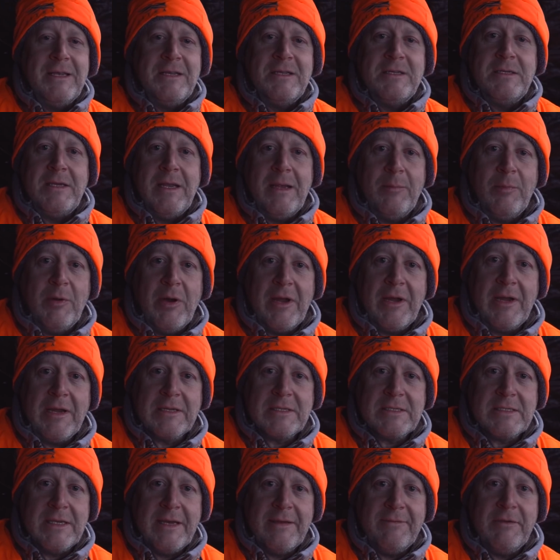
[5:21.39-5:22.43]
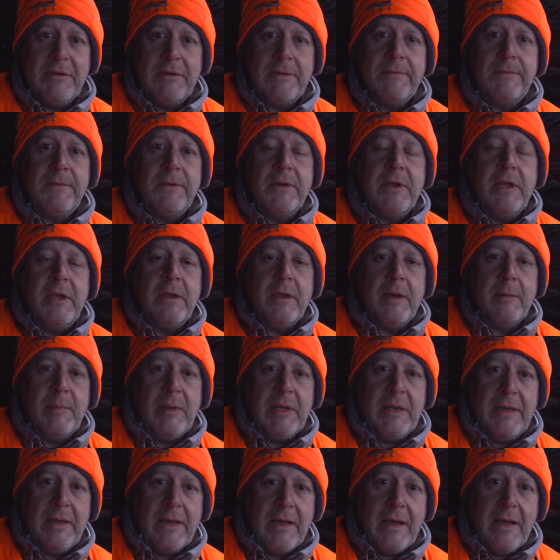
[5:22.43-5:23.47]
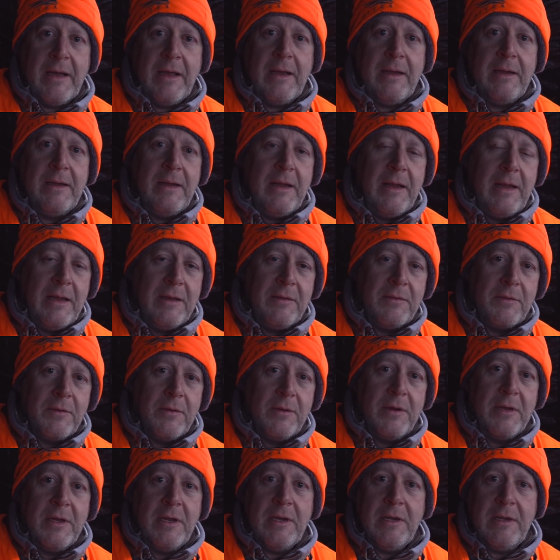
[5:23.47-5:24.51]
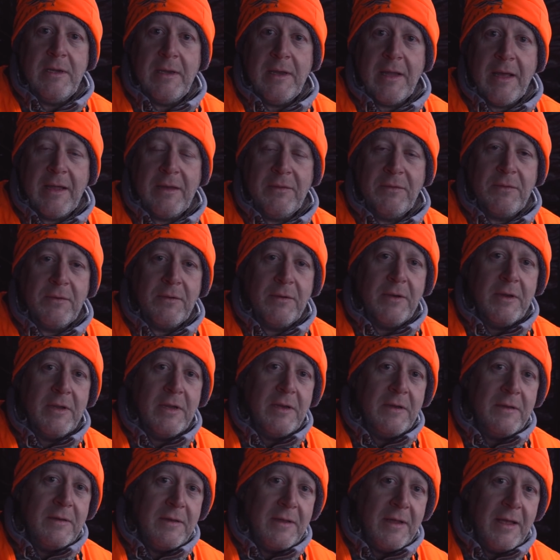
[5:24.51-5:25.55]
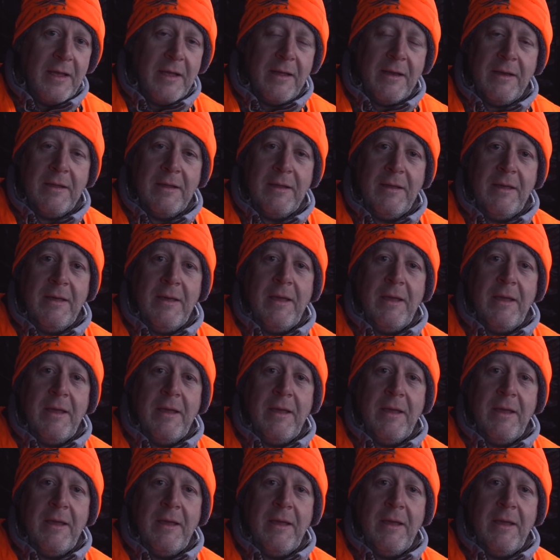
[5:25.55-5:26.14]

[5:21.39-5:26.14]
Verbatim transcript: say it's daybreak at 7, they're getting up at 9, 8:30, 9:30, 10,